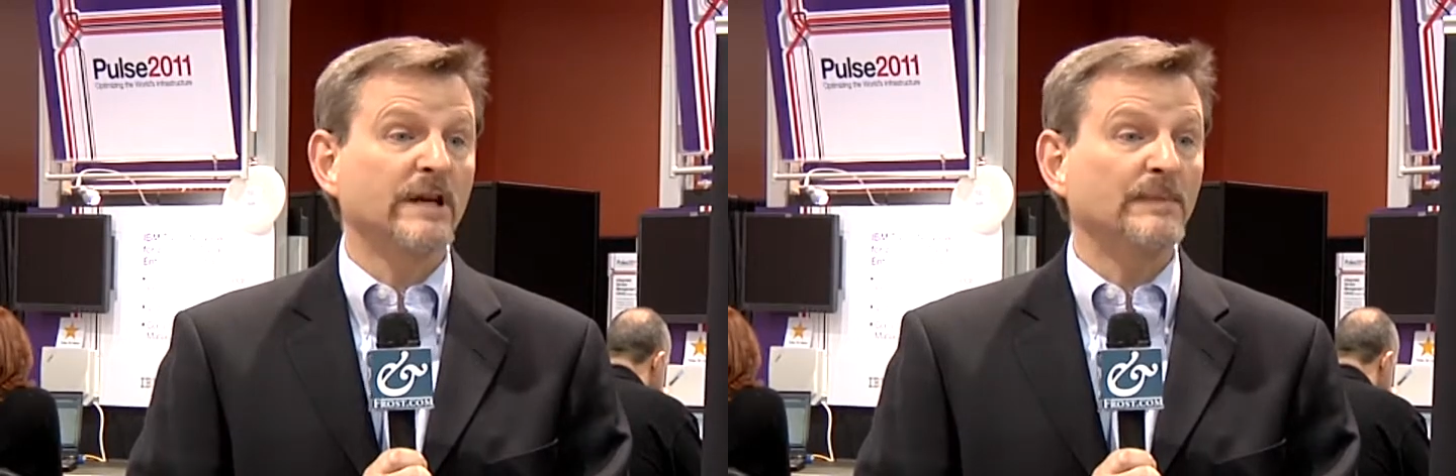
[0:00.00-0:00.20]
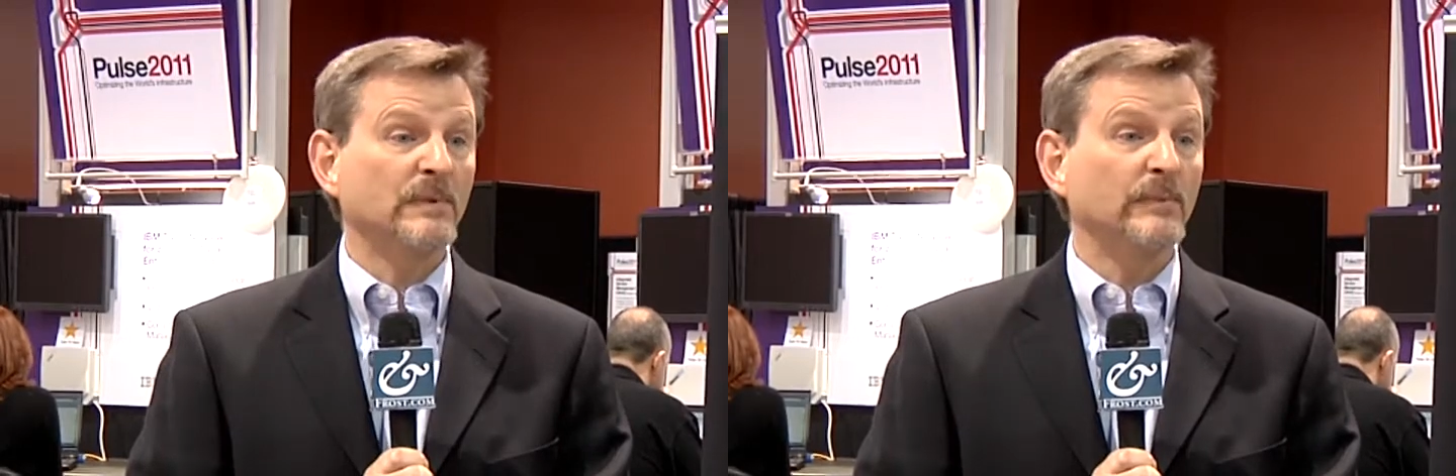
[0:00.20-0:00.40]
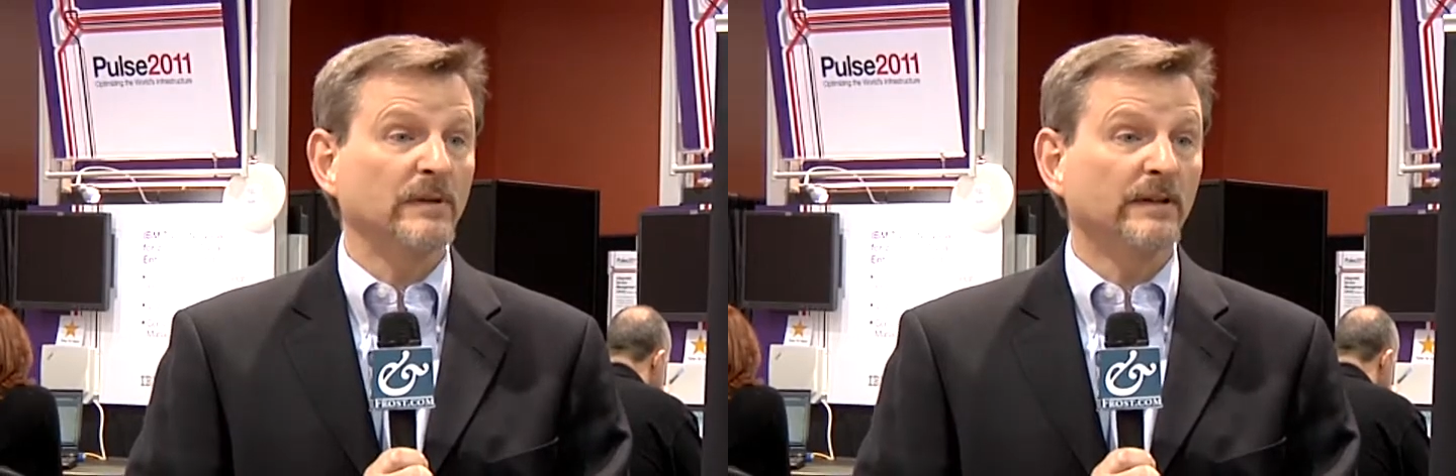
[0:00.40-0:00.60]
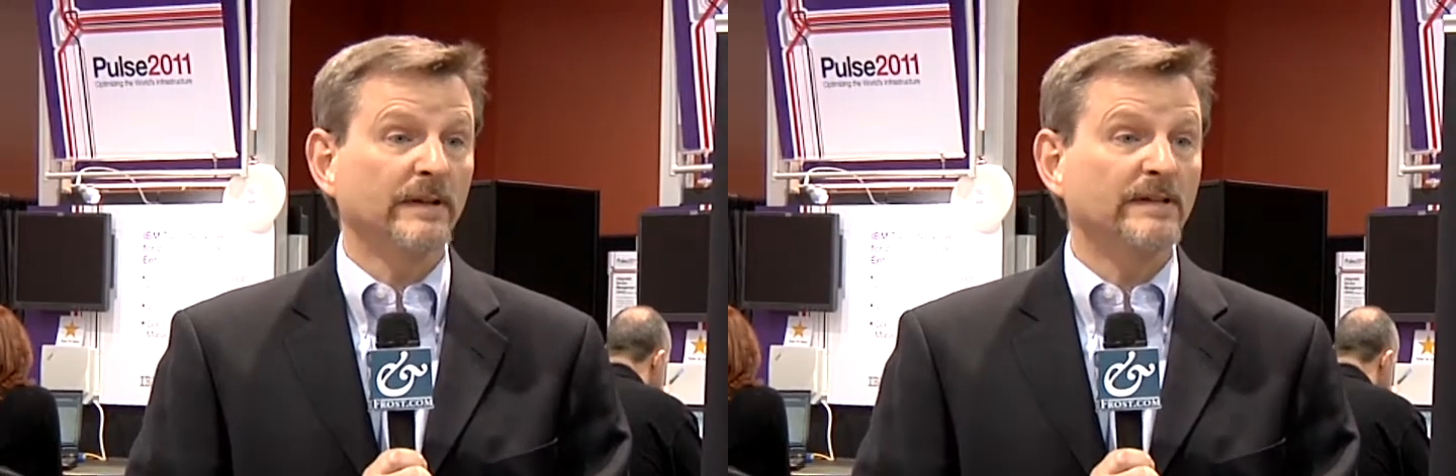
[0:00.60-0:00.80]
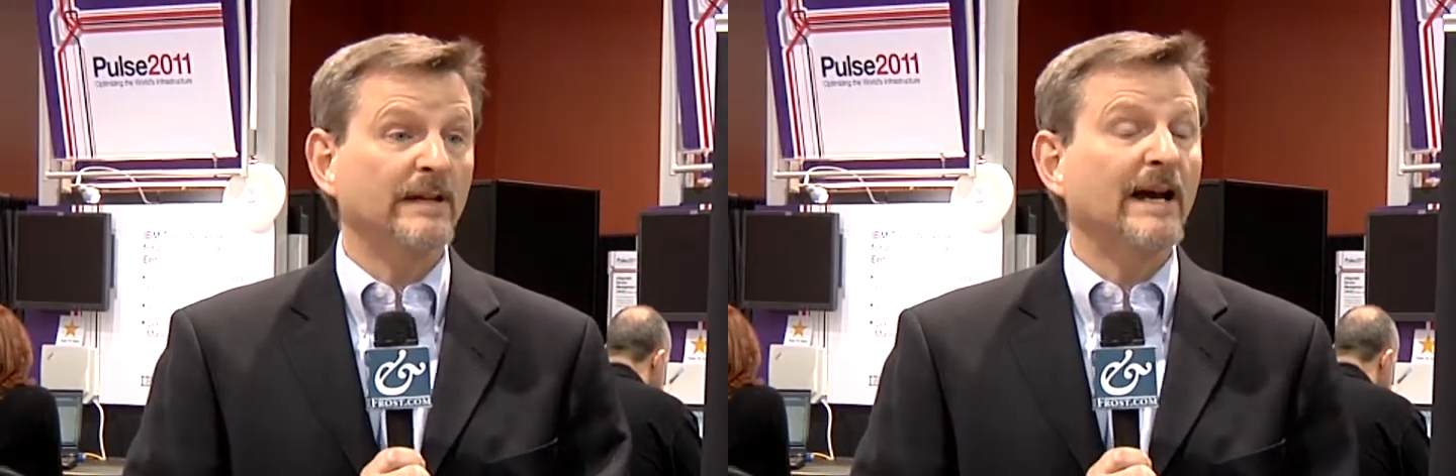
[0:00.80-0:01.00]

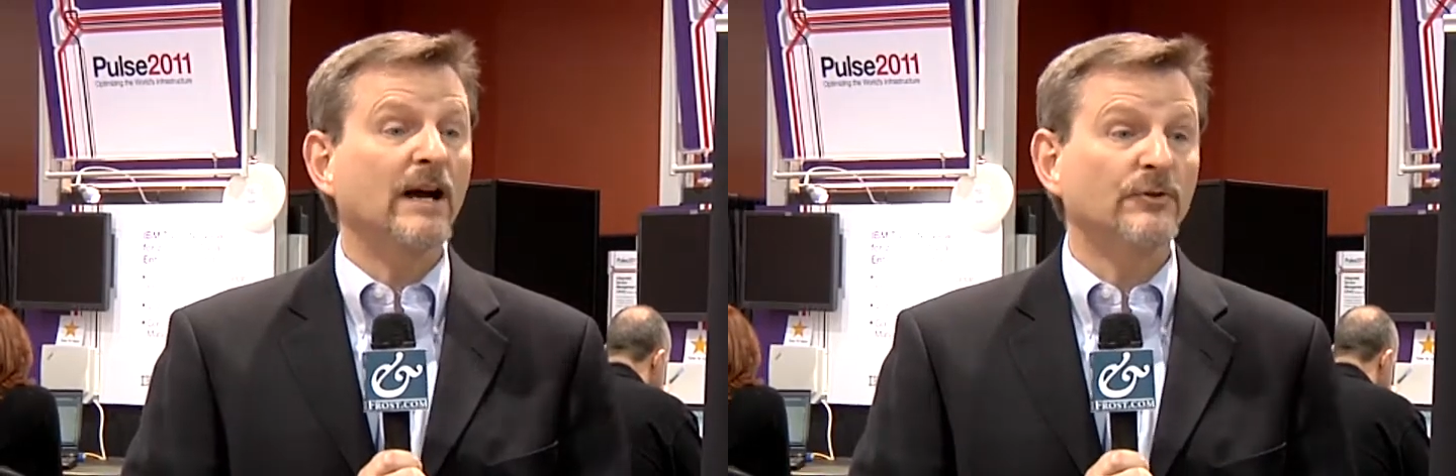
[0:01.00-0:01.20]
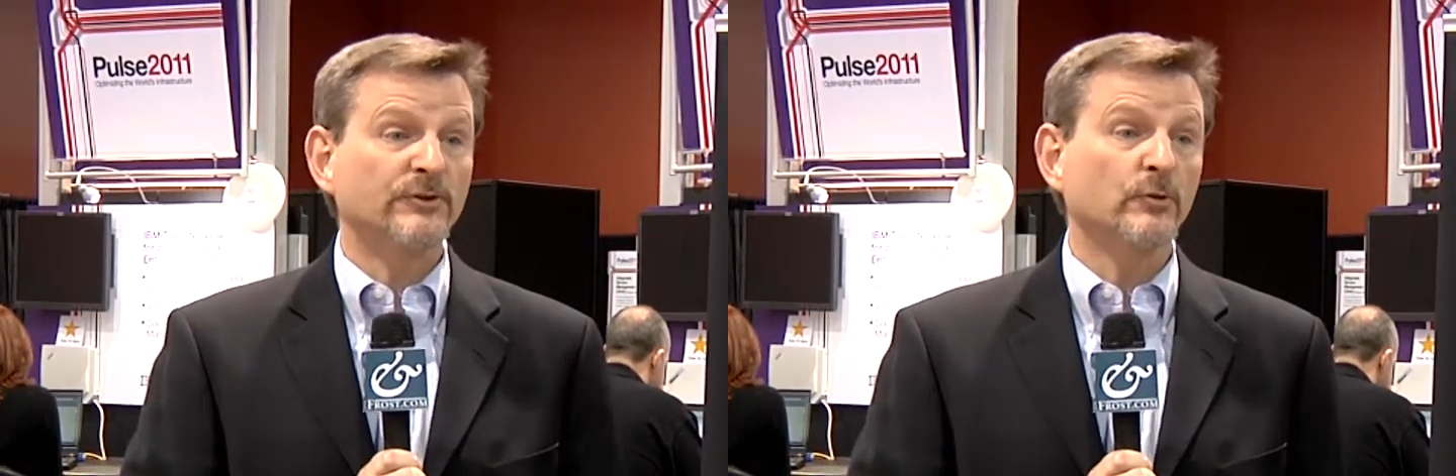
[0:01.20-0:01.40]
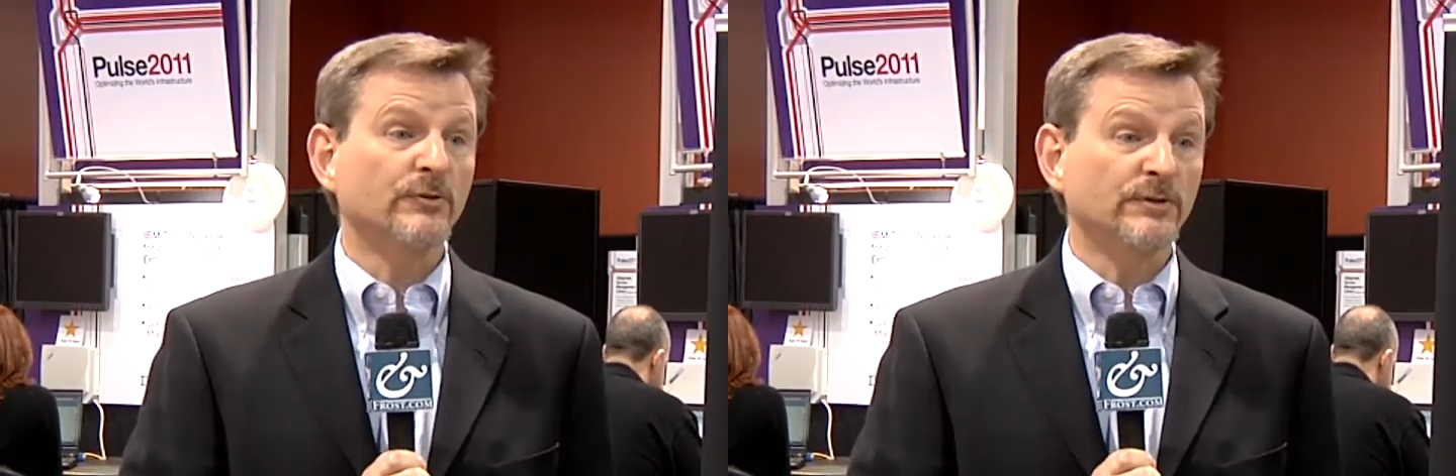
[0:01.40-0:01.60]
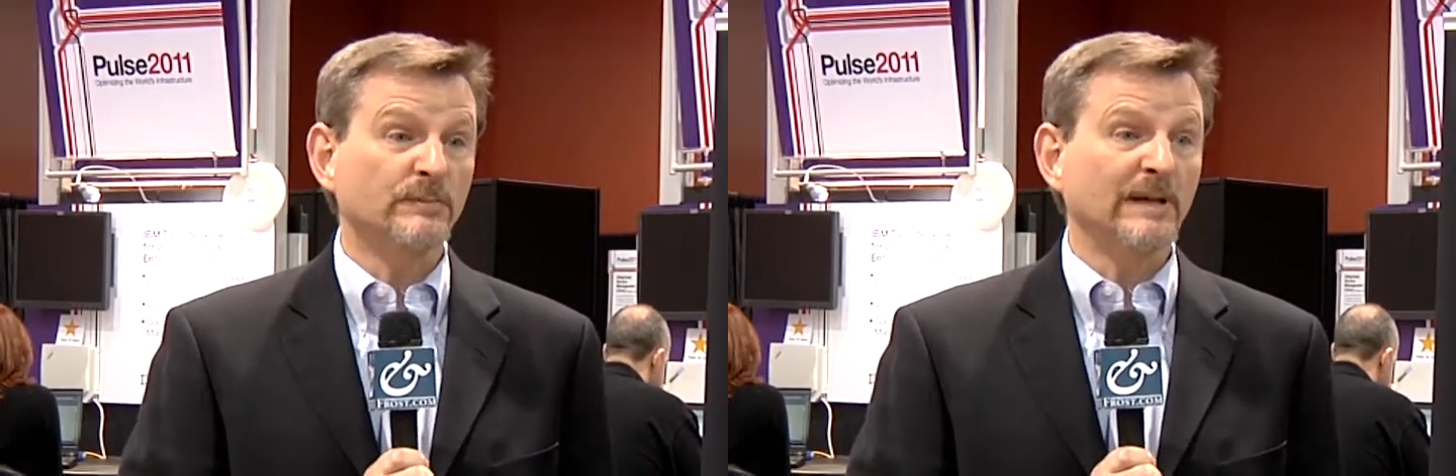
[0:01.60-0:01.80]
capabilities and how storage is